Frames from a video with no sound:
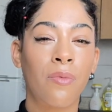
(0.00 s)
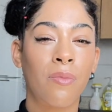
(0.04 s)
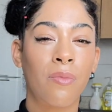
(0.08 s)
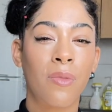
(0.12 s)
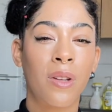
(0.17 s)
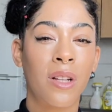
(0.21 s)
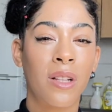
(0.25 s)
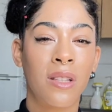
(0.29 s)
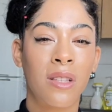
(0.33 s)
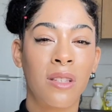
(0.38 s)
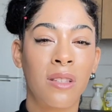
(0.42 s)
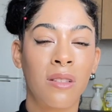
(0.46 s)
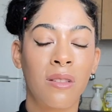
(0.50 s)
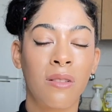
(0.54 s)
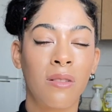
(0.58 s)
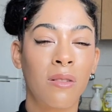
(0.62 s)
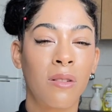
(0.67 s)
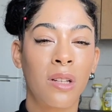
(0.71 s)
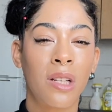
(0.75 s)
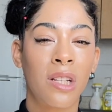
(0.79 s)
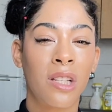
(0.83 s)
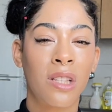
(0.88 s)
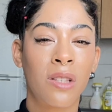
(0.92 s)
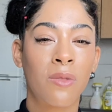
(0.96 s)
it's
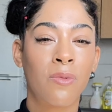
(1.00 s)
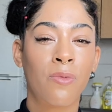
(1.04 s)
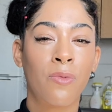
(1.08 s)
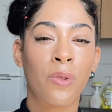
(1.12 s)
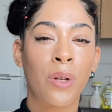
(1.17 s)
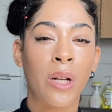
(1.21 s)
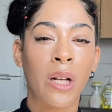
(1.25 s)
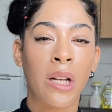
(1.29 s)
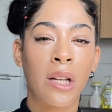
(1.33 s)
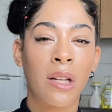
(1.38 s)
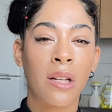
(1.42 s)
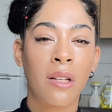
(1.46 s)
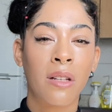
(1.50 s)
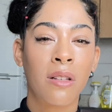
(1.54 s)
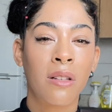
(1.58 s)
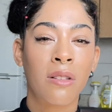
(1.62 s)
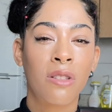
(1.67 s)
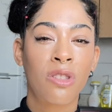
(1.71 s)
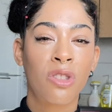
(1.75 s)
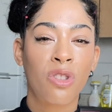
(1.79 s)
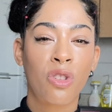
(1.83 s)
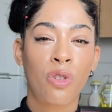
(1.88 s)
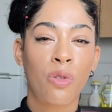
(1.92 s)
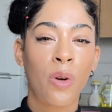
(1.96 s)
it's really
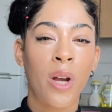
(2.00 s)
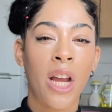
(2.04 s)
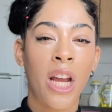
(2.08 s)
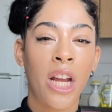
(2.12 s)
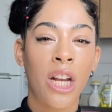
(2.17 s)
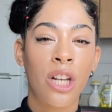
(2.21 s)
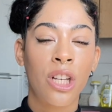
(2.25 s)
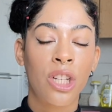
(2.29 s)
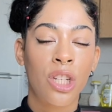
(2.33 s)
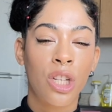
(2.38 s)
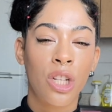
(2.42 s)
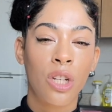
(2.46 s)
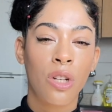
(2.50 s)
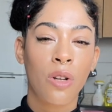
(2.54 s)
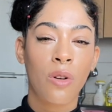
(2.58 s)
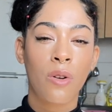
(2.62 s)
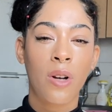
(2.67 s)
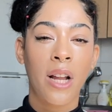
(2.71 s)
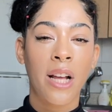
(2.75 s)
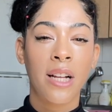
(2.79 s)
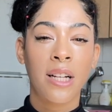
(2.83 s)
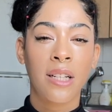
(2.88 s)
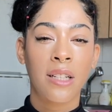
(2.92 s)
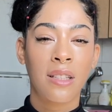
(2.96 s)
strange you know
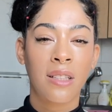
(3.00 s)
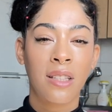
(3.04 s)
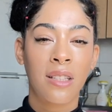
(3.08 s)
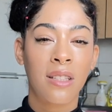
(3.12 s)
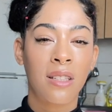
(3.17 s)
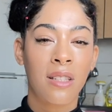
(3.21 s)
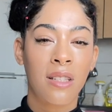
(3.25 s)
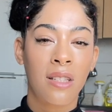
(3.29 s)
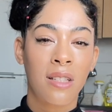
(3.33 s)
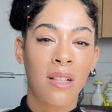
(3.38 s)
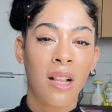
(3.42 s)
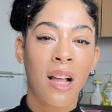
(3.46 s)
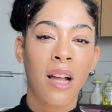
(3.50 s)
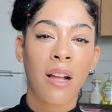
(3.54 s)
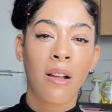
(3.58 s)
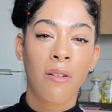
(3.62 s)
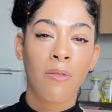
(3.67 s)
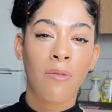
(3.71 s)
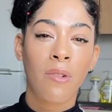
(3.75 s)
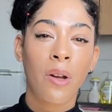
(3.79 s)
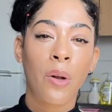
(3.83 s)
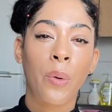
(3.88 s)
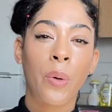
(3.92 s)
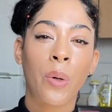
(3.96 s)
like this is like a
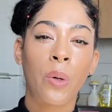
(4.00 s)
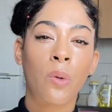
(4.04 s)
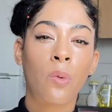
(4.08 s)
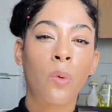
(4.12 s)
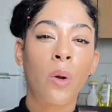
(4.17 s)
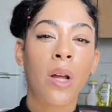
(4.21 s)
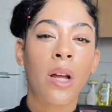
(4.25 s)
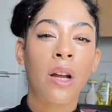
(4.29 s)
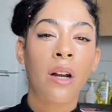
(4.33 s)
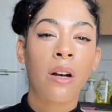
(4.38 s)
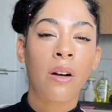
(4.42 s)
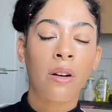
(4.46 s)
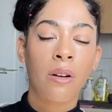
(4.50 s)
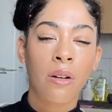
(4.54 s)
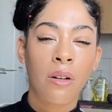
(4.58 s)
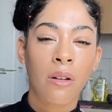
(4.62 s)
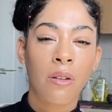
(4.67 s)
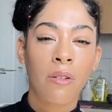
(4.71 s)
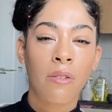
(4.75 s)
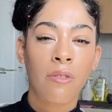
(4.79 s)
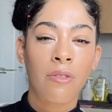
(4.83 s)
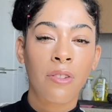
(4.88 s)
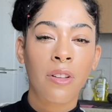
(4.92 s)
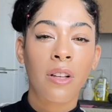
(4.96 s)
very rare
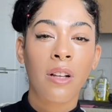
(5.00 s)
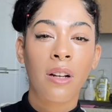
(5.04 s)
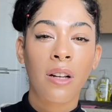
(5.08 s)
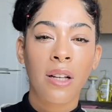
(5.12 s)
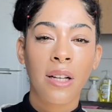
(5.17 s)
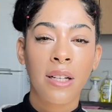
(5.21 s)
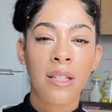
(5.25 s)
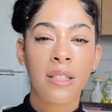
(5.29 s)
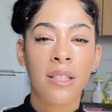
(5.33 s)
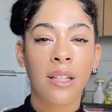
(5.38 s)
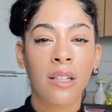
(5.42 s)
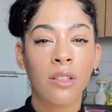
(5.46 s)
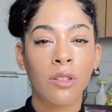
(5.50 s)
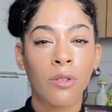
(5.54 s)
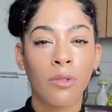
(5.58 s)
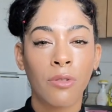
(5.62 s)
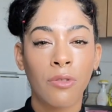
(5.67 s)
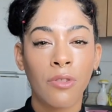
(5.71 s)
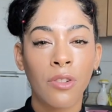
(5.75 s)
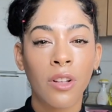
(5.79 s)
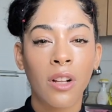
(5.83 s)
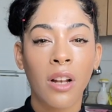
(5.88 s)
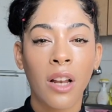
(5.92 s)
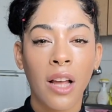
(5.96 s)
feelings that you
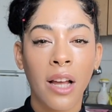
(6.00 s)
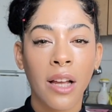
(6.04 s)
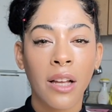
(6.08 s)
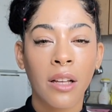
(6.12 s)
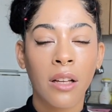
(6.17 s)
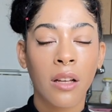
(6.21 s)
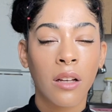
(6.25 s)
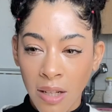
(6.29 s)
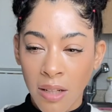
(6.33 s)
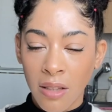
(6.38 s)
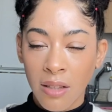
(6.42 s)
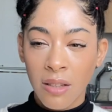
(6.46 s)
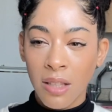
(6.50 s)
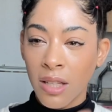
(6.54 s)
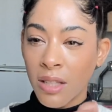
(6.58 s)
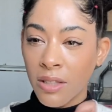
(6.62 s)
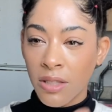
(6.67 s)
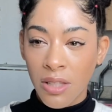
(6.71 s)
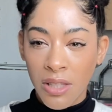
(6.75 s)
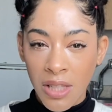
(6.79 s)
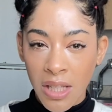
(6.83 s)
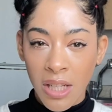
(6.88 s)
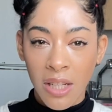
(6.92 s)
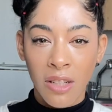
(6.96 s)
feel like this
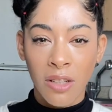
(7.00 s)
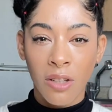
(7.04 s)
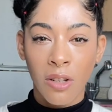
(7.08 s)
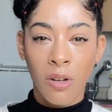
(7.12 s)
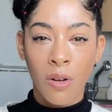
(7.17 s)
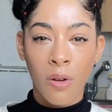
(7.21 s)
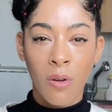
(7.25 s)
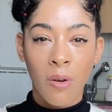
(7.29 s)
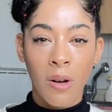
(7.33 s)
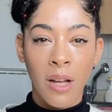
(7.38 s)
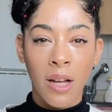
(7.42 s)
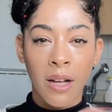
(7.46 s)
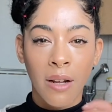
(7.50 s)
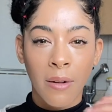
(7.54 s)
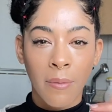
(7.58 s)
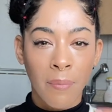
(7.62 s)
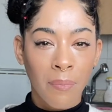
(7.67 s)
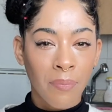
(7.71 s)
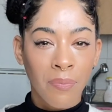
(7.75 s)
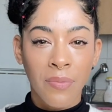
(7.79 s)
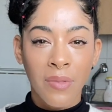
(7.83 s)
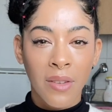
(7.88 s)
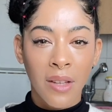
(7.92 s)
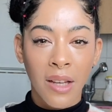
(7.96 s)
is it you know like
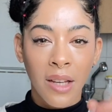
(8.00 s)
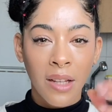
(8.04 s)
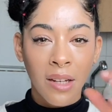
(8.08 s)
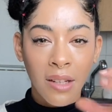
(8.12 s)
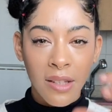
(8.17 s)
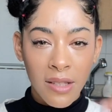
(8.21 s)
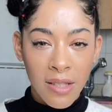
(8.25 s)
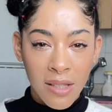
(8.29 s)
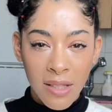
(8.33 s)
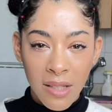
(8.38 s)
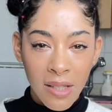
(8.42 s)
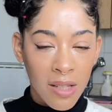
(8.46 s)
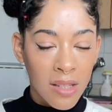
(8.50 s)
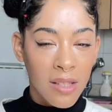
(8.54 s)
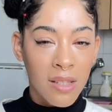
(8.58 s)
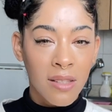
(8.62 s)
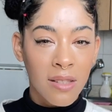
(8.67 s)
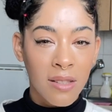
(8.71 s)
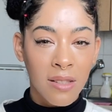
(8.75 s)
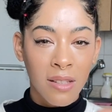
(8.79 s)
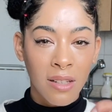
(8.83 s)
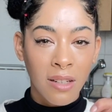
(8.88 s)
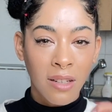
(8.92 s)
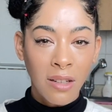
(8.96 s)
it is
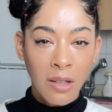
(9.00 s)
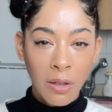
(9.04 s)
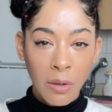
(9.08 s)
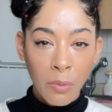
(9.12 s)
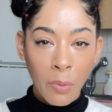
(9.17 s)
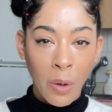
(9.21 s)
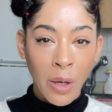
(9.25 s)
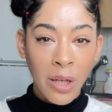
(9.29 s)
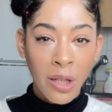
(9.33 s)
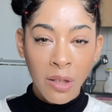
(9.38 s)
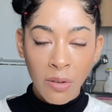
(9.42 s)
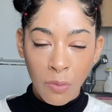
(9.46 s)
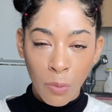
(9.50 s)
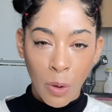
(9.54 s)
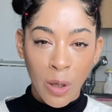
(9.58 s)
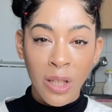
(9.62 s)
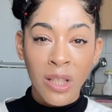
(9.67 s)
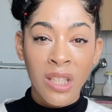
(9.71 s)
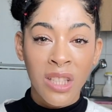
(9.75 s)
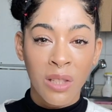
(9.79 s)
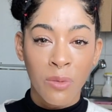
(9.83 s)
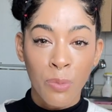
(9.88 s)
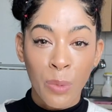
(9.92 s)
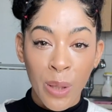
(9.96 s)
this what what
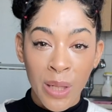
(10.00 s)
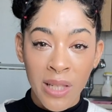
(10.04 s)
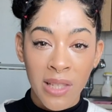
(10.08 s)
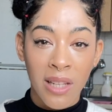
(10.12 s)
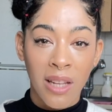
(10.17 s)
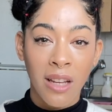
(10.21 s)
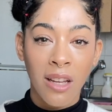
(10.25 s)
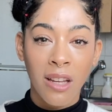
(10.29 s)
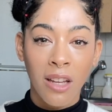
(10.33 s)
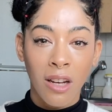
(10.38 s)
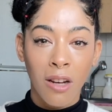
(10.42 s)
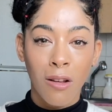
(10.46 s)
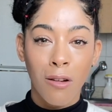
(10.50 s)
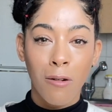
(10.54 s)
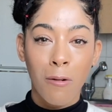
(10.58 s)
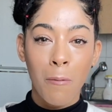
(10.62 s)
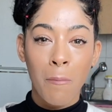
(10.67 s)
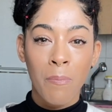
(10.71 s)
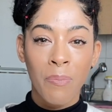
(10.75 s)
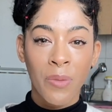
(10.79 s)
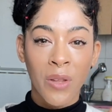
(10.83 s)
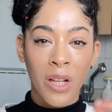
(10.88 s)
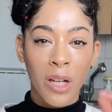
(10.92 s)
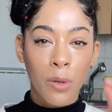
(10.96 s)
is missing you know
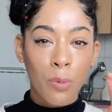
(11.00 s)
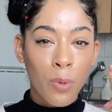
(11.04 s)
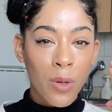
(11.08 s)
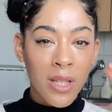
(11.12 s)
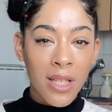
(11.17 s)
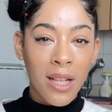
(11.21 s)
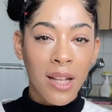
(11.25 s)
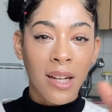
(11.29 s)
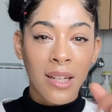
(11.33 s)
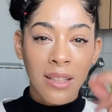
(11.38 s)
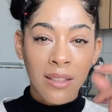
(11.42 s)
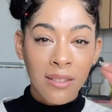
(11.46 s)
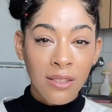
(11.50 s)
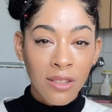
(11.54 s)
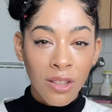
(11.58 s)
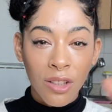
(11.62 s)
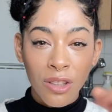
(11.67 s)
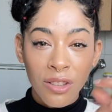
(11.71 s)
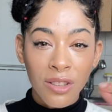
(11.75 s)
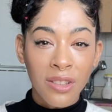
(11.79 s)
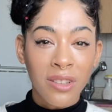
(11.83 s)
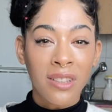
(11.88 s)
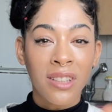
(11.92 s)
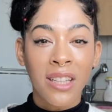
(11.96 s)
it was like
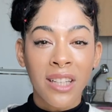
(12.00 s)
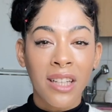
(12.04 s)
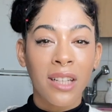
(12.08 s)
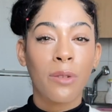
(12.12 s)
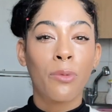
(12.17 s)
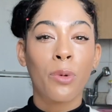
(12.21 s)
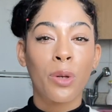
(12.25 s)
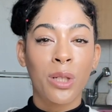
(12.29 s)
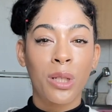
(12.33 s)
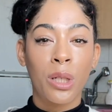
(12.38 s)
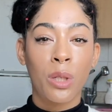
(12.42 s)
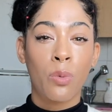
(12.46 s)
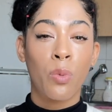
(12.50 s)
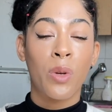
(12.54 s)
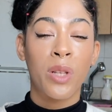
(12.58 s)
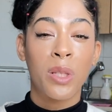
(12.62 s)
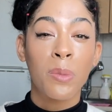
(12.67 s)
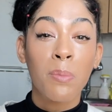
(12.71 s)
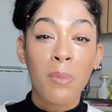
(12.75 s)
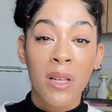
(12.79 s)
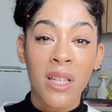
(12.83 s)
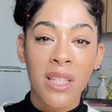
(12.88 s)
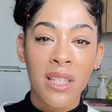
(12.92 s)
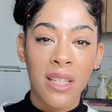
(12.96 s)
the thing what it was
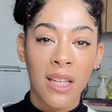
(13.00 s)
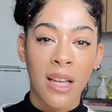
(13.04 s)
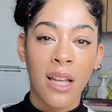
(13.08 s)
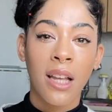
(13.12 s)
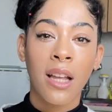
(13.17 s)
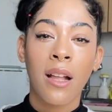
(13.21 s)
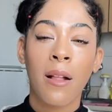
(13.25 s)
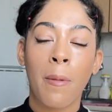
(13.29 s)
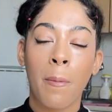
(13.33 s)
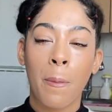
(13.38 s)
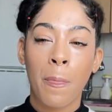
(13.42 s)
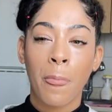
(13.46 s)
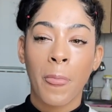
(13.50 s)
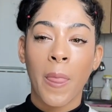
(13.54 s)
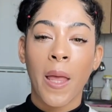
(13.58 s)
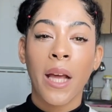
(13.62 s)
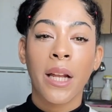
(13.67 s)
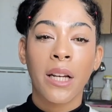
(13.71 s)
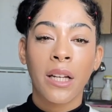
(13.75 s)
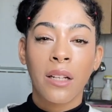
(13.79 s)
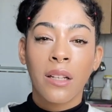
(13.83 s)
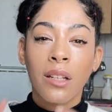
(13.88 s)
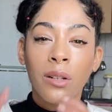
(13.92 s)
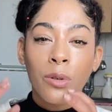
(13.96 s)
missing
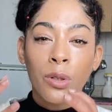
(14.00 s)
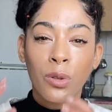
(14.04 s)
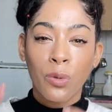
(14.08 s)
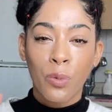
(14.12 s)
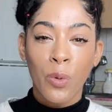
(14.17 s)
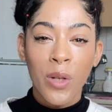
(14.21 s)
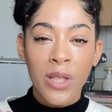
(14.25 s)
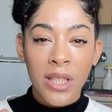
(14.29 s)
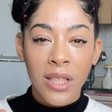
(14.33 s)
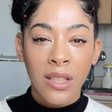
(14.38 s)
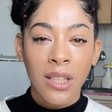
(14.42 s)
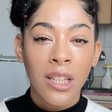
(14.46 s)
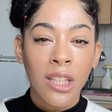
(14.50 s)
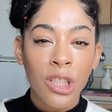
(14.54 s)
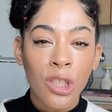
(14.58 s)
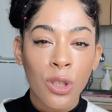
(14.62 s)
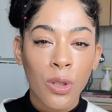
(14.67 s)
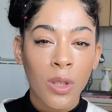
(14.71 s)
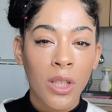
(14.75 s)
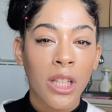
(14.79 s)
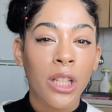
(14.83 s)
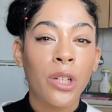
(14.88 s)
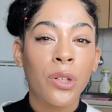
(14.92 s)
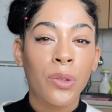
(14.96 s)
and it was
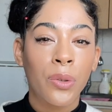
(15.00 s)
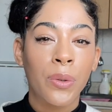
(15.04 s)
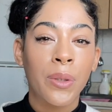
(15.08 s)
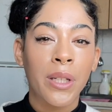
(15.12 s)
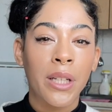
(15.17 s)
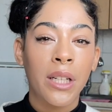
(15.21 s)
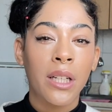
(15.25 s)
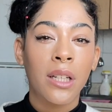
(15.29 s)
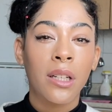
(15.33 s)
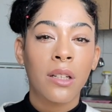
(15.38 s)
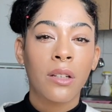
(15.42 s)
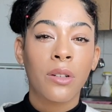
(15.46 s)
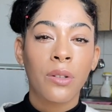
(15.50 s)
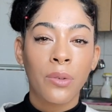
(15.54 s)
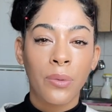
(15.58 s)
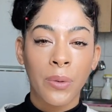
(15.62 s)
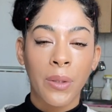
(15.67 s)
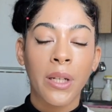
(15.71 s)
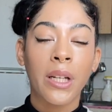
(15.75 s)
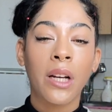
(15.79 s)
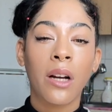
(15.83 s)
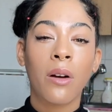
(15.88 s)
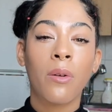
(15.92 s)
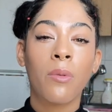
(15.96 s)
literally Korea
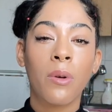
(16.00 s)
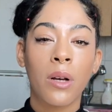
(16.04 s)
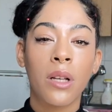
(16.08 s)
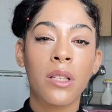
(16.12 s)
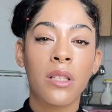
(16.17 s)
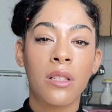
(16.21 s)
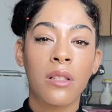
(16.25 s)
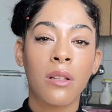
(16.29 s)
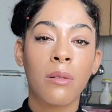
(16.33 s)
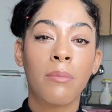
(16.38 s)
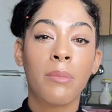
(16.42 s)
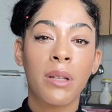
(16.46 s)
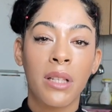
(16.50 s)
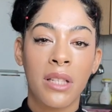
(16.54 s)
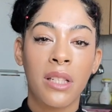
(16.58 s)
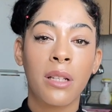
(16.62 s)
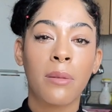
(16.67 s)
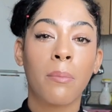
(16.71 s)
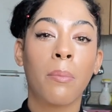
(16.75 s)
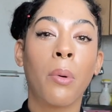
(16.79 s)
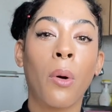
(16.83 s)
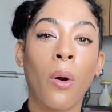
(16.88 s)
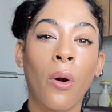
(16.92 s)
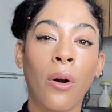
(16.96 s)
Korea was the missing
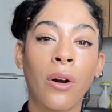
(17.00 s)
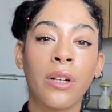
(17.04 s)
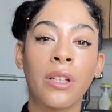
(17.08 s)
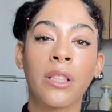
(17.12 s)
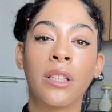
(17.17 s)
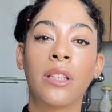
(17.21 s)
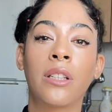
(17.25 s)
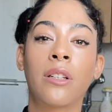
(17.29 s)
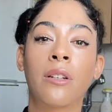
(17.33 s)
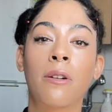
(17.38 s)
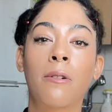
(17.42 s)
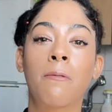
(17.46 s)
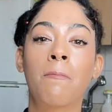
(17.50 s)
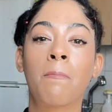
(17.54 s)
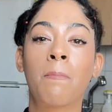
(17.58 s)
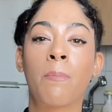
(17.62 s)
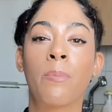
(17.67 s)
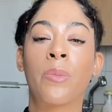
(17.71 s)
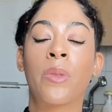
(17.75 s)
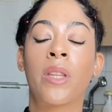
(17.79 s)
part you know